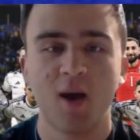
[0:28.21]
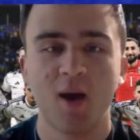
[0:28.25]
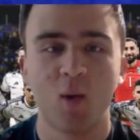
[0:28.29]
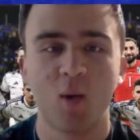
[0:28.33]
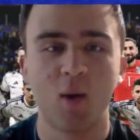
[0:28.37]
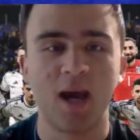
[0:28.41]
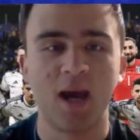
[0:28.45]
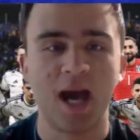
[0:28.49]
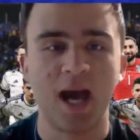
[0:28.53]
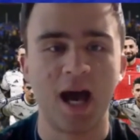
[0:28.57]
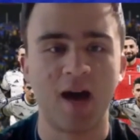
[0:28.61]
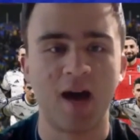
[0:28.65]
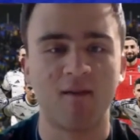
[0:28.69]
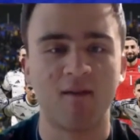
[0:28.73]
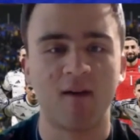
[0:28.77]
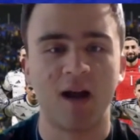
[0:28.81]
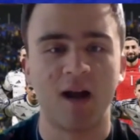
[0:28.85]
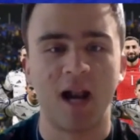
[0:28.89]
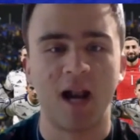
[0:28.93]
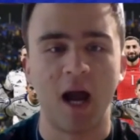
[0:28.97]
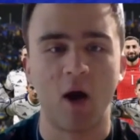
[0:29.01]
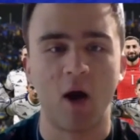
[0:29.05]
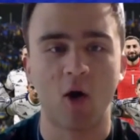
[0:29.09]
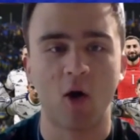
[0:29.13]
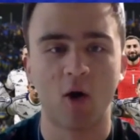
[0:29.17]
We have
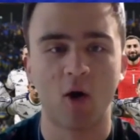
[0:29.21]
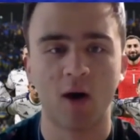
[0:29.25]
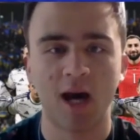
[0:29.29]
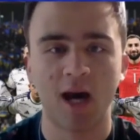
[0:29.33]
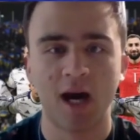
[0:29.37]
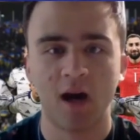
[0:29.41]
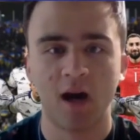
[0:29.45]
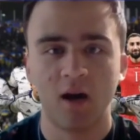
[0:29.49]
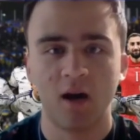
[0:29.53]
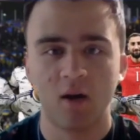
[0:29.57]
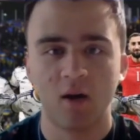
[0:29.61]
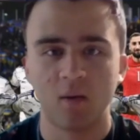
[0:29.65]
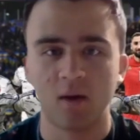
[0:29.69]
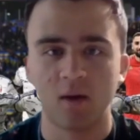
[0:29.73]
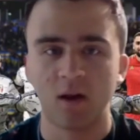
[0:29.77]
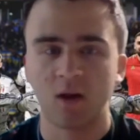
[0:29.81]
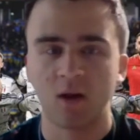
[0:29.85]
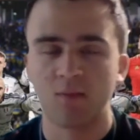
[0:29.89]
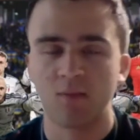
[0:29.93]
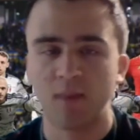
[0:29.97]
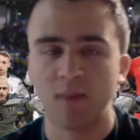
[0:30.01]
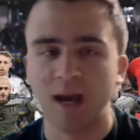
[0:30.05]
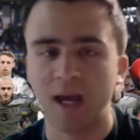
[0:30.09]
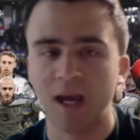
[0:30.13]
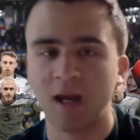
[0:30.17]
La Roja with
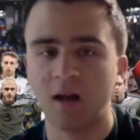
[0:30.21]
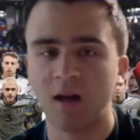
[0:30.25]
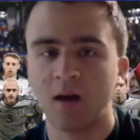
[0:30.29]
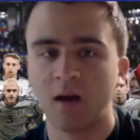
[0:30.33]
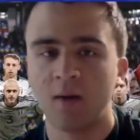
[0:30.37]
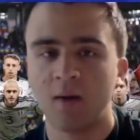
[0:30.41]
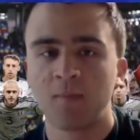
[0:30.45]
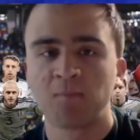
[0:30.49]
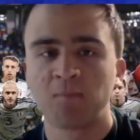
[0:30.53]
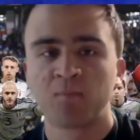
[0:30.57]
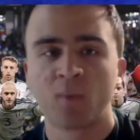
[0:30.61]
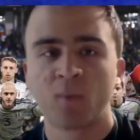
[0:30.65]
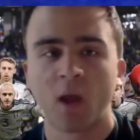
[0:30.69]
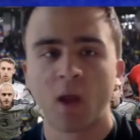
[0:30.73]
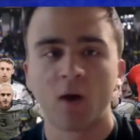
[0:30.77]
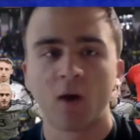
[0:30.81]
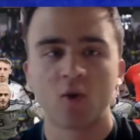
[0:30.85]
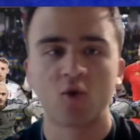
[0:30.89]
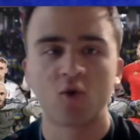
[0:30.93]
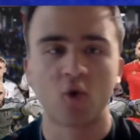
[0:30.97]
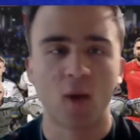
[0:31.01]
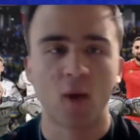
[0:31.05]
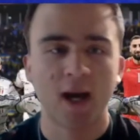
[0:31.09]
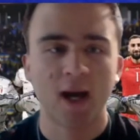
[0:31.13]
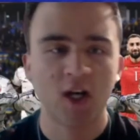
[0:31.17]
Spain,
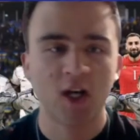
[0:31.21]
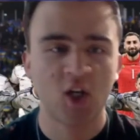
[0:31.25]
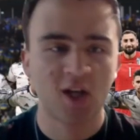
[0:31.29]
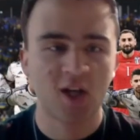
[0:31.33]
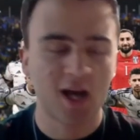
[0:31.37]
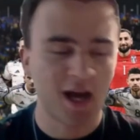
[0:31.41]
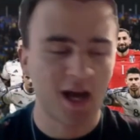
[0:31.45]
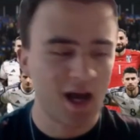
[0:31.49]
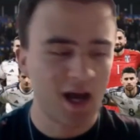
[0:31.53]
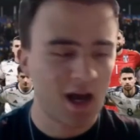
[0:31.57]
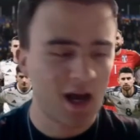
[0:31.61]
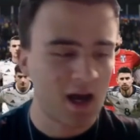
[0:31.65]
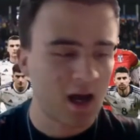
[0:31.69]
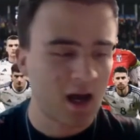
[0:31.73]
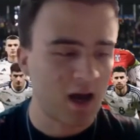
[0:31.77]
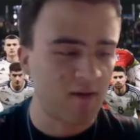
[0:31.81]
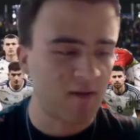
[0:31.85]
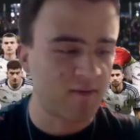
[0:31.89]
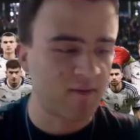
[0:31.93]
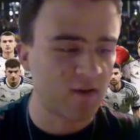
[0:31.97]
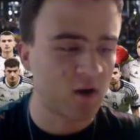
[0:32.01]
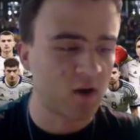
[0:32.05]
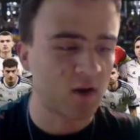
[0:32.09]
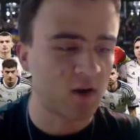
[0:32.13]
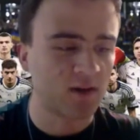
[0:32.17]
Croatia, I
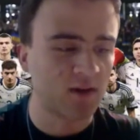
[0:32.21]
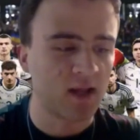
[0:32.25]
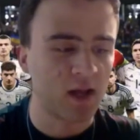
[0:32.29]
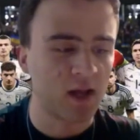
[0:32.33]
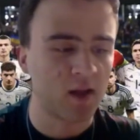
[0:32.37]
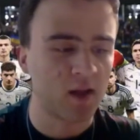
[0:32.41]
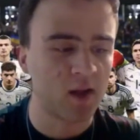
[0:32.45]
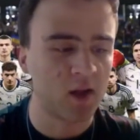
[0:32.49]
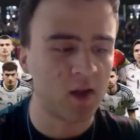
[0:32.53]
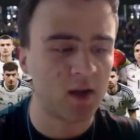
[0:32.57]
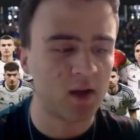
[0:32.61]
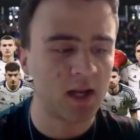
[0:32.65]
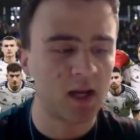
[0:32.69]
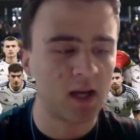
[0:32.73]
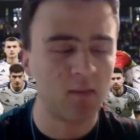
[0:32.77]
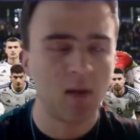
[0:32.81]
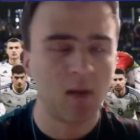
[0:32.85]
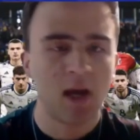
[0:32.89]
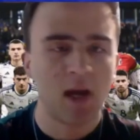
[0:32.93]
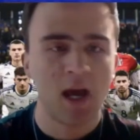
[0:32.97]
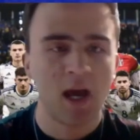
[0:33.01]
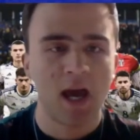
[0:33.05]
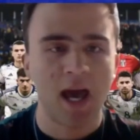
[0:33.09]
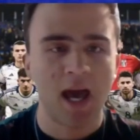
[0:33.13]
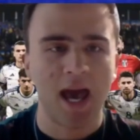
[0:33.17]
forgot their surname,
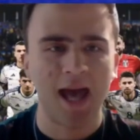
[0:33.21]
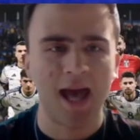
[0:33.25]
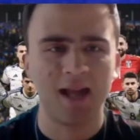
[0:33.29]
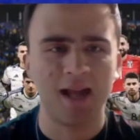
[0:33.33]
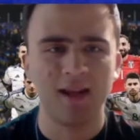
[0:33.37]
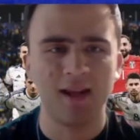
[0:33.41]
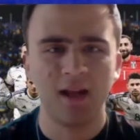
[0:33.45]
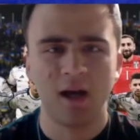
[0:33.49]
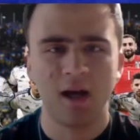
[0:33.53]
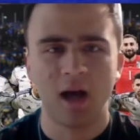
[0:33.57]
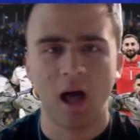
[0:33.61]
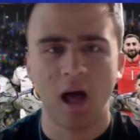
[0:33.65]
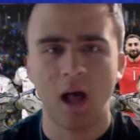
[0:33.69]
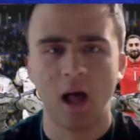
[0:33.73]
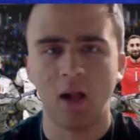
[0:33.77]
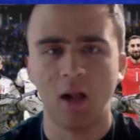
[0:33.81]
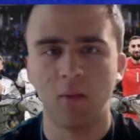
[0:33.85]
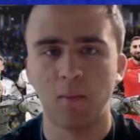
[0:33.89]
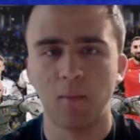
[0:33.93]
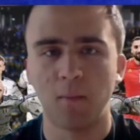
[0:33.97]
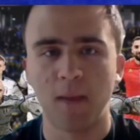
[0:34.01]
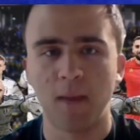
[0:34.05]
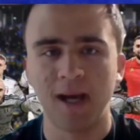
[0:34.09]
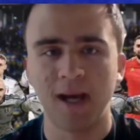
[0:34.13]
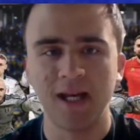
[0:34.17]
and
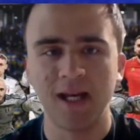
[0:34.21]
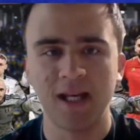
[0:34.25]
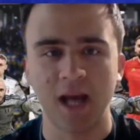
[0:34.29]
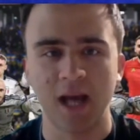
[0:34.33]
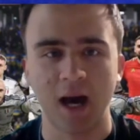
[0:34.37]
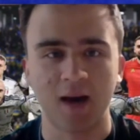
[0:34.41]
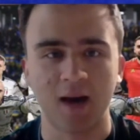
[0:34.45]
Albania.